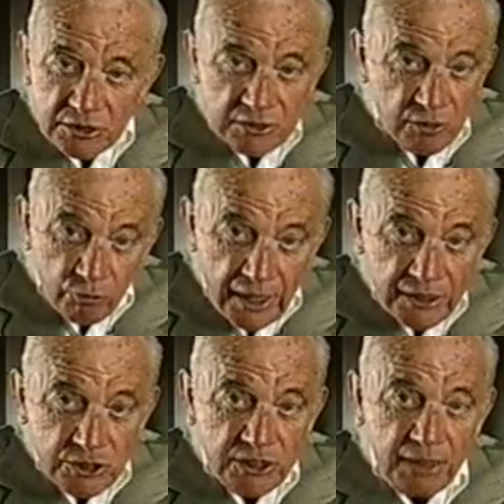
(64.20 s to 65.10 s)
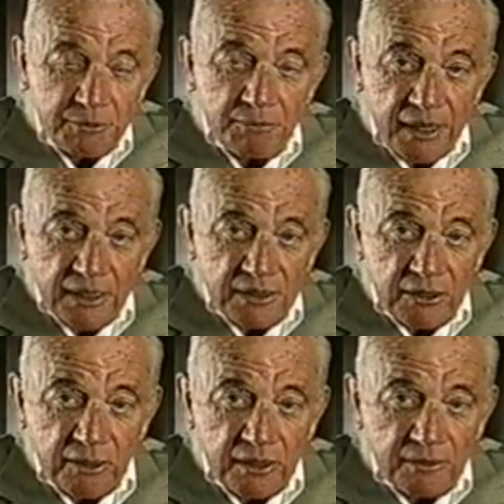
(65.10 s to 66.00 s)
is a rod-shaped
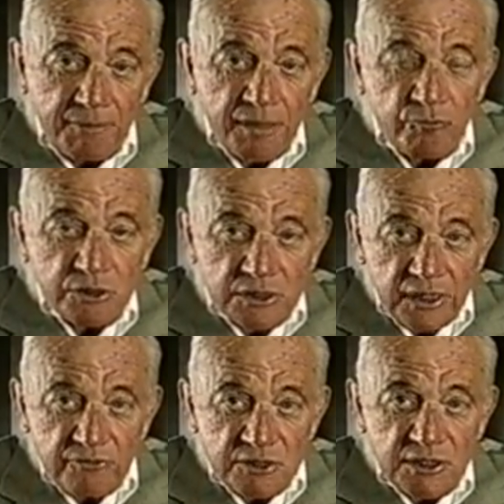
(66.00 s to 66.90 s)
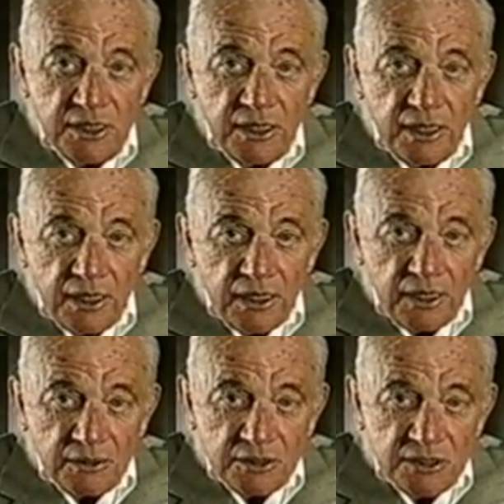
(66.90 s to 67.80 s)
bacteria, which lives
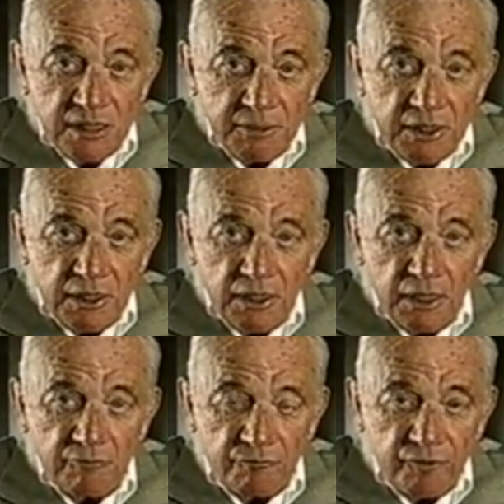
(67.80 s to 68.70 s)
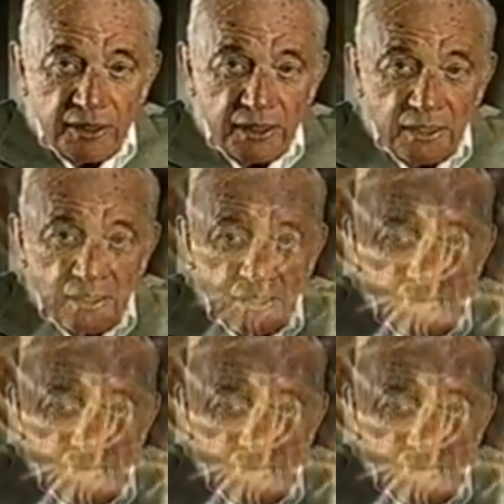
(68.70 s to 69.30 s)
in the stomach of a flea.